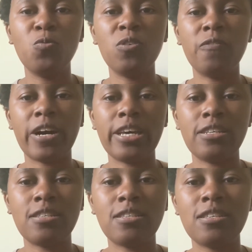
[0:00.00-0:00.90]

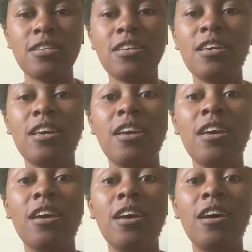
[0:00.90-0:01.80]
device
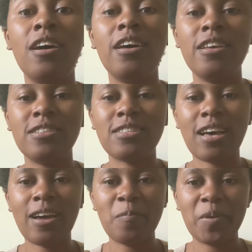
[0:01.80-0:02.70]

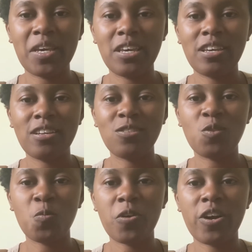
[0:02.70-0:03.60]
inside me to
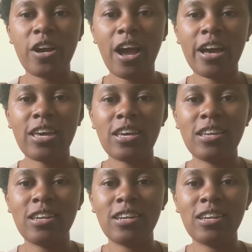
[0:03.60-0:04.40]
where I can